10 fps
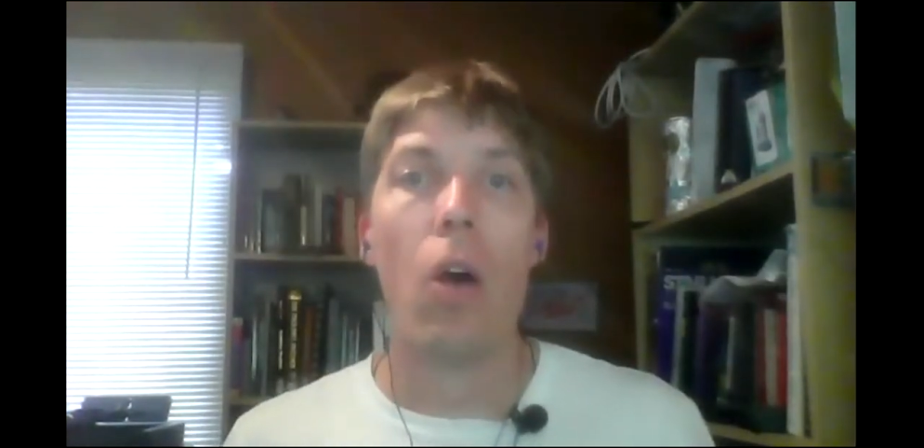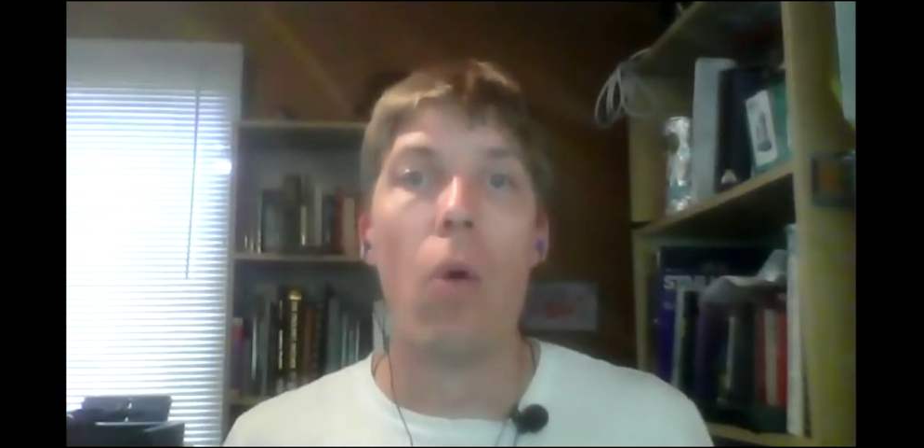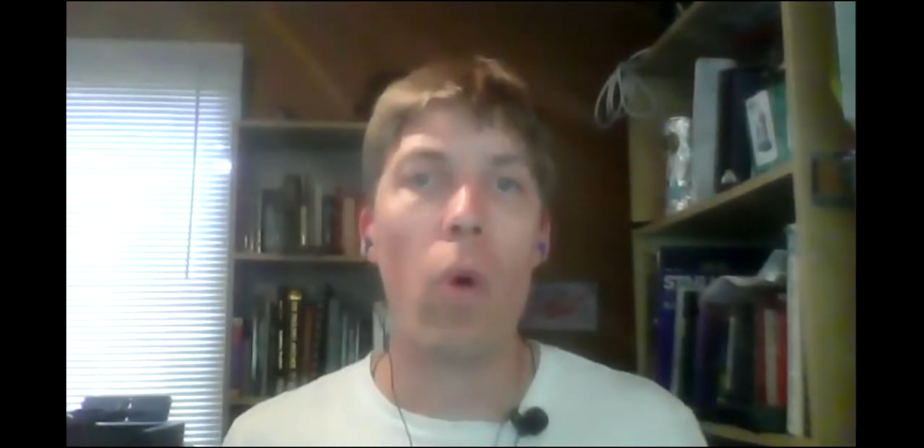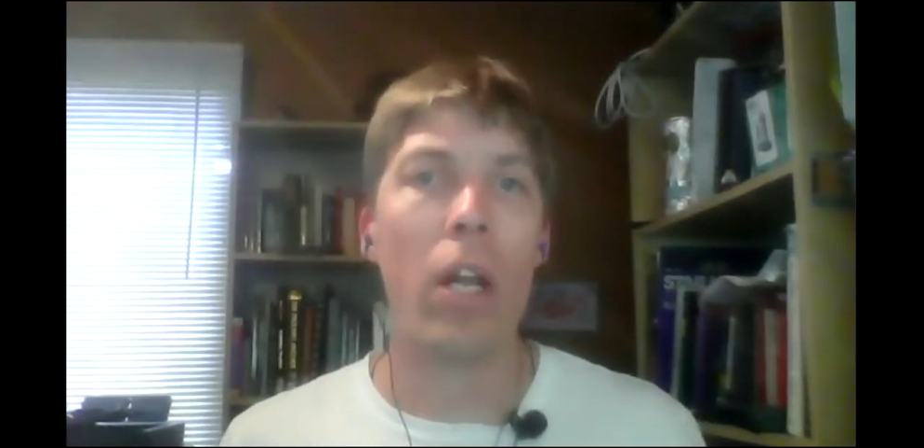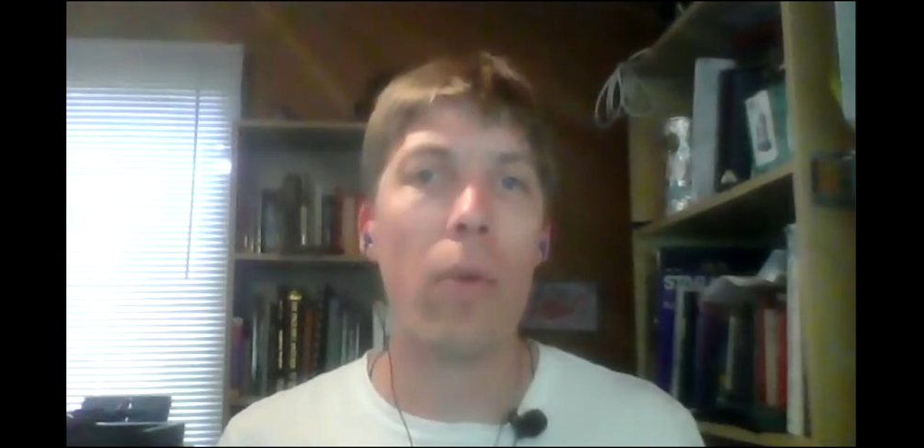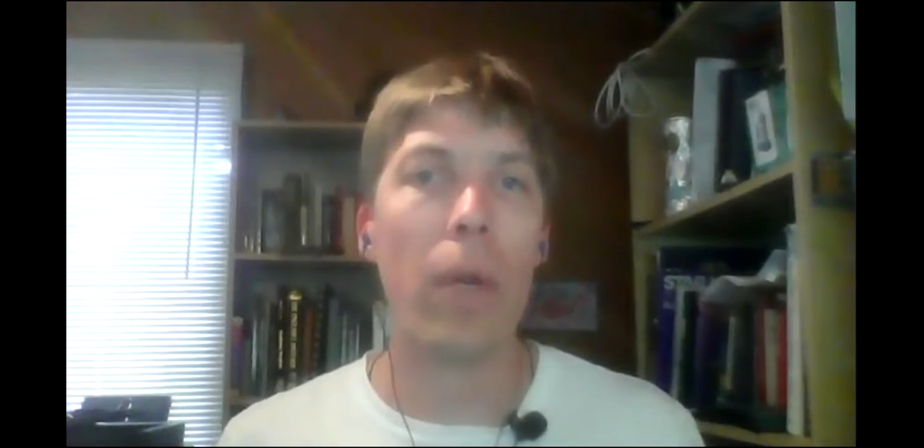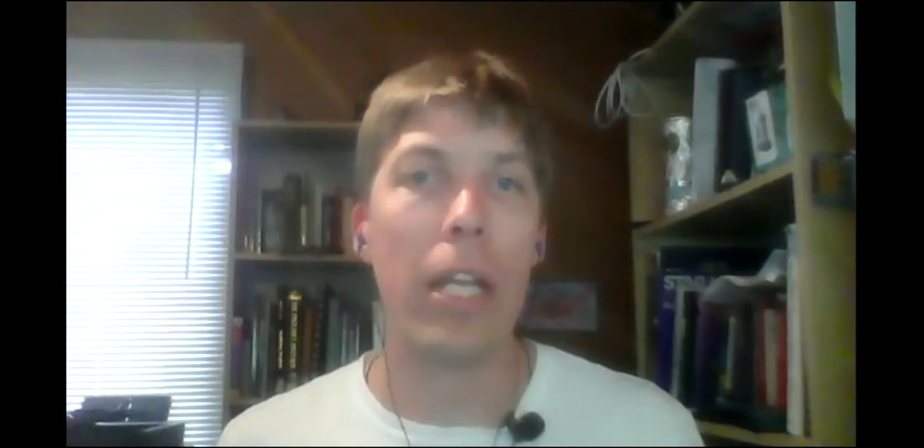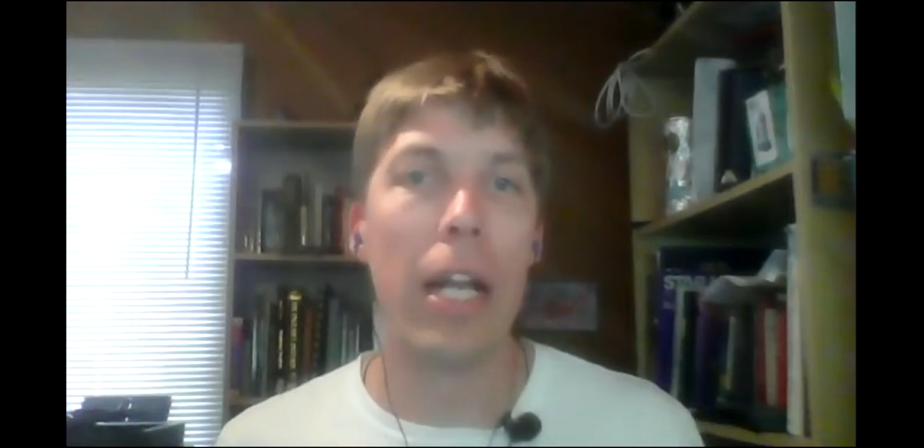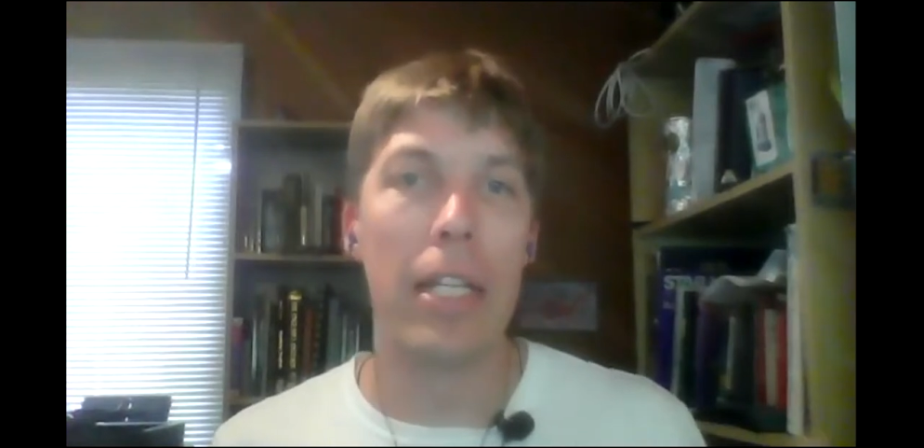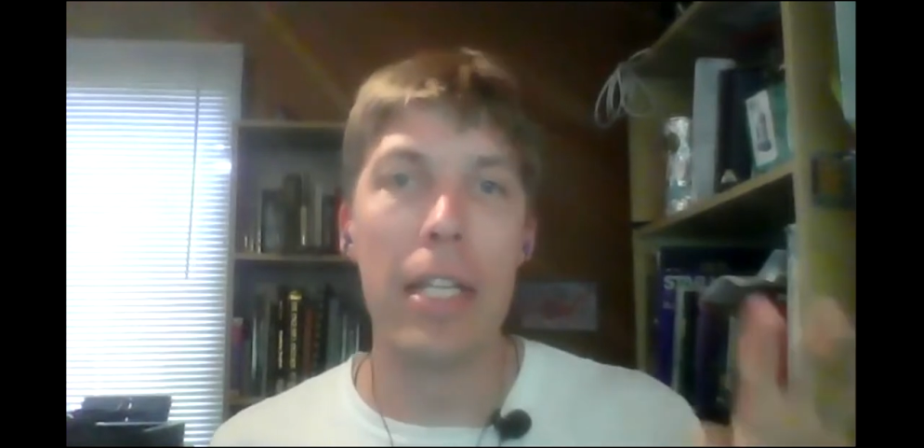One of the really
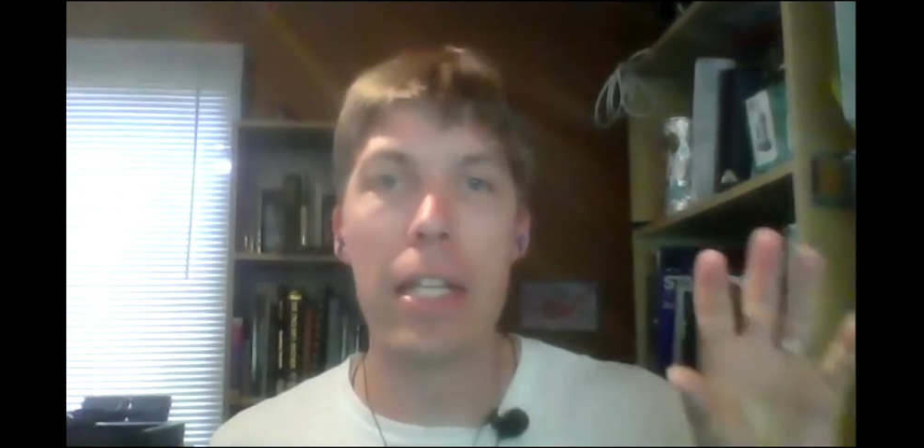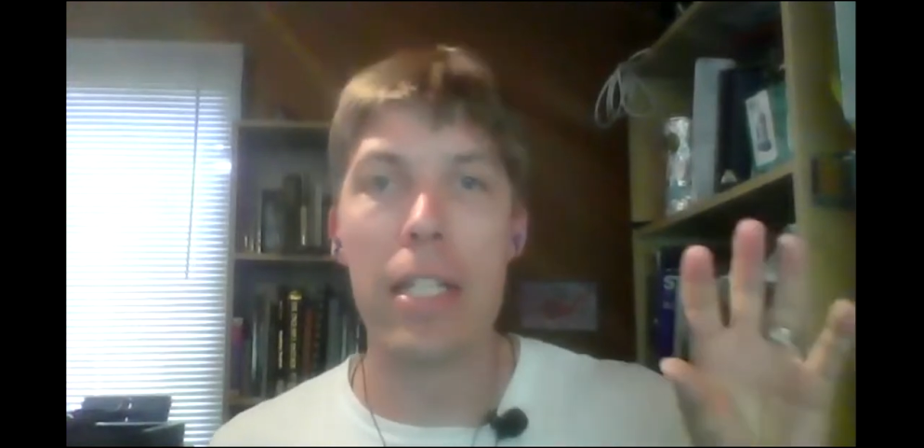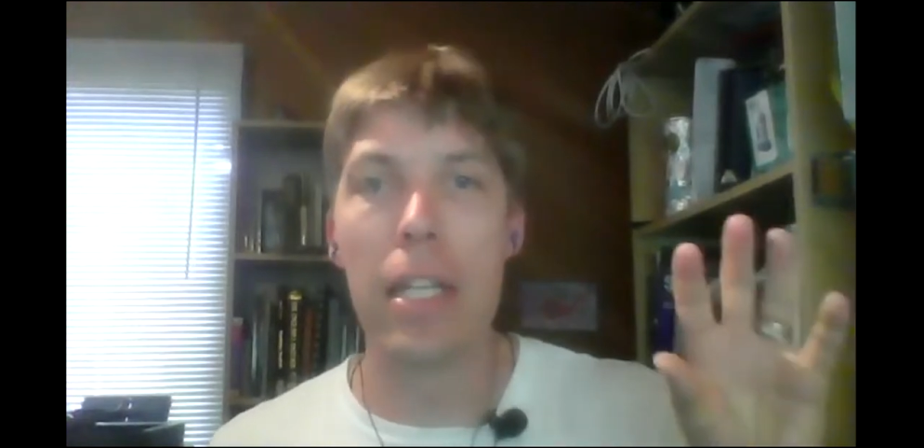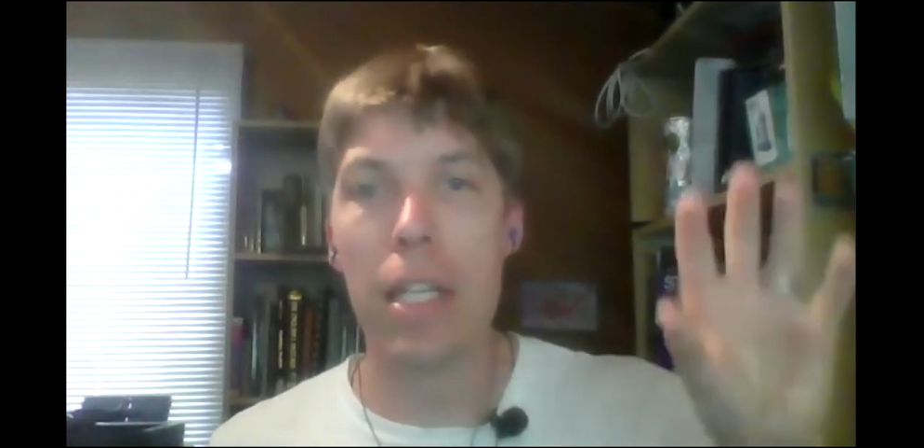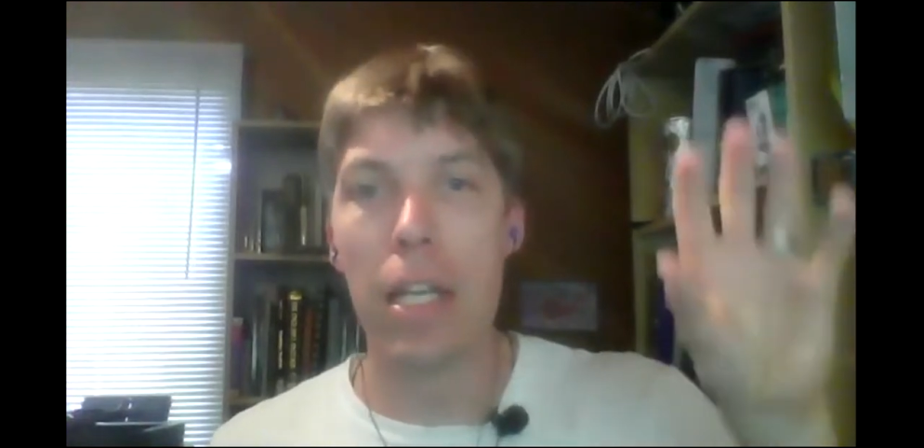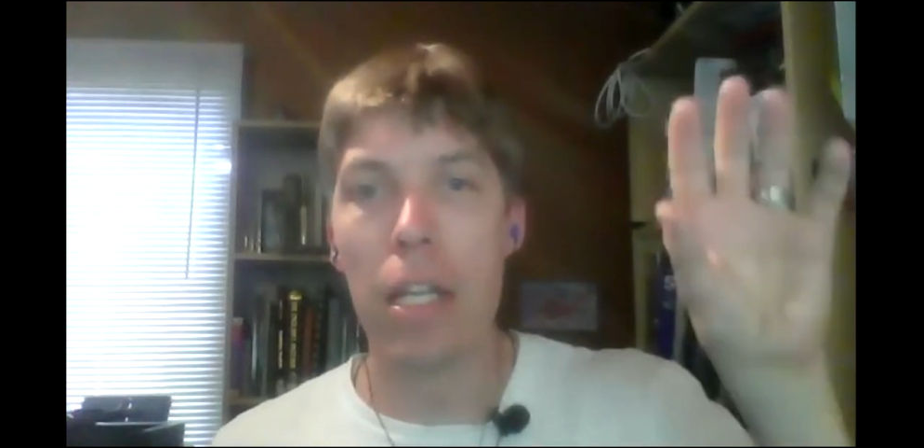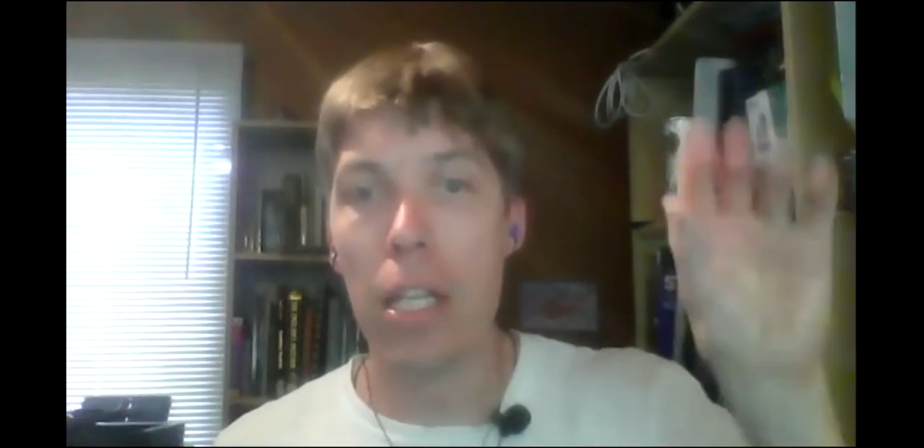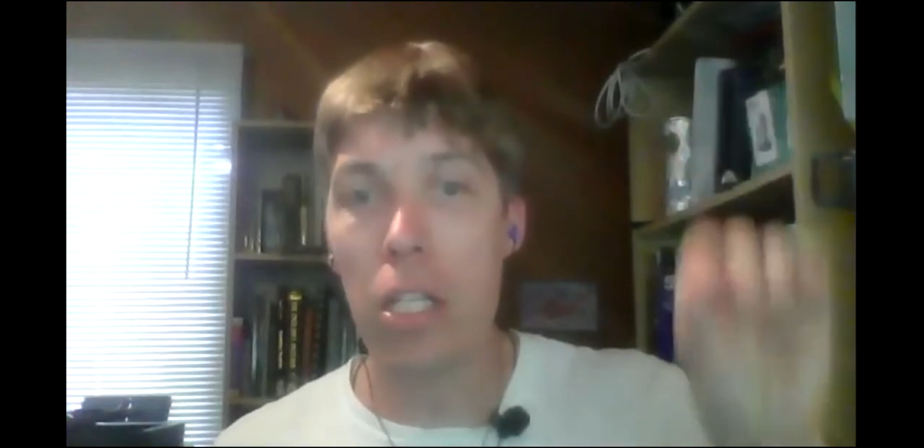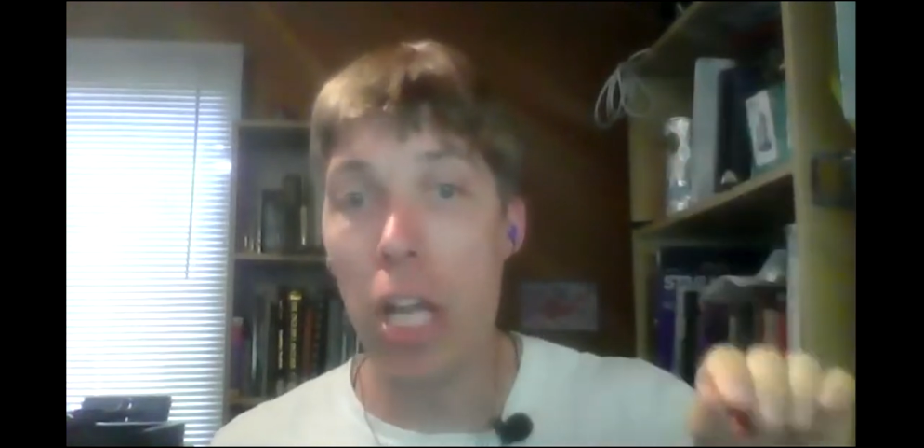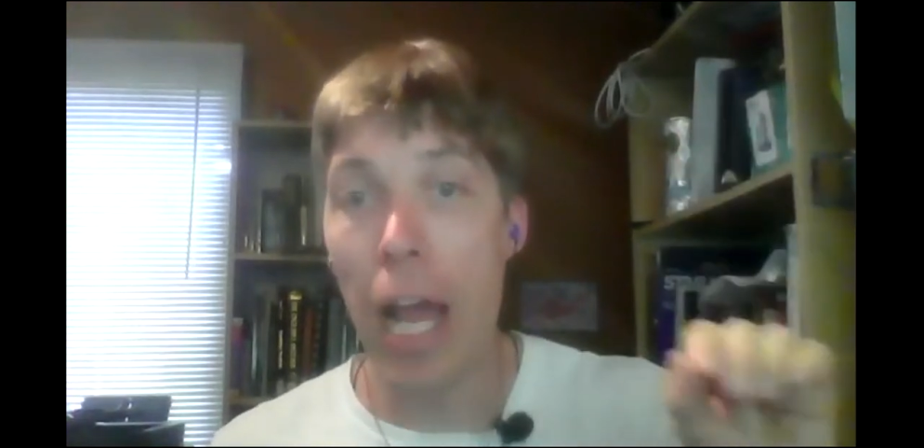nice things is
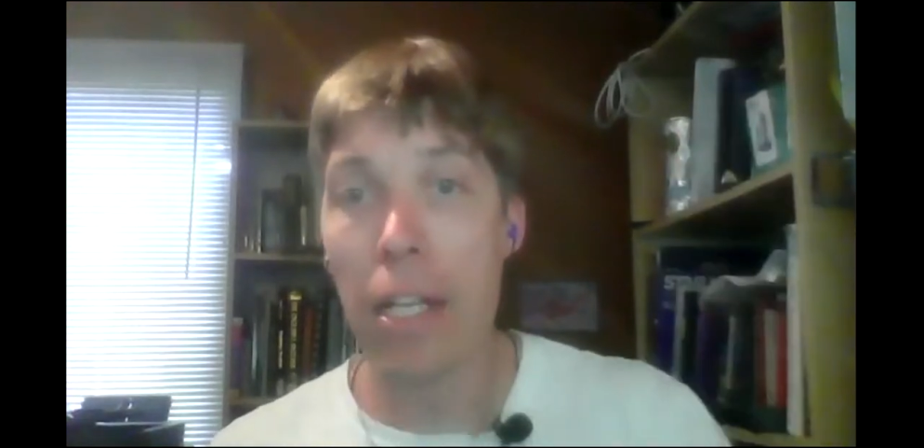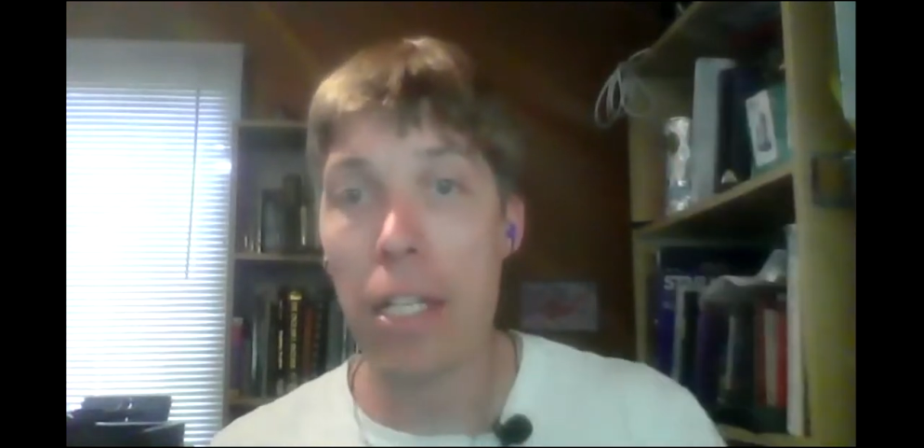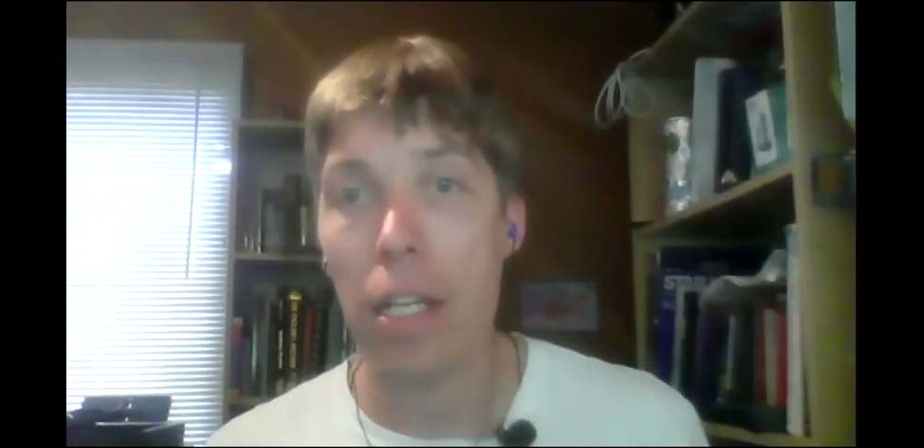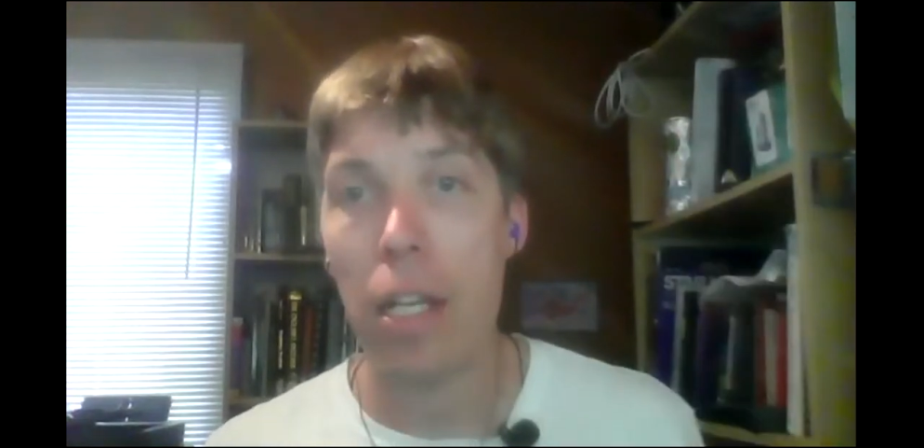the chat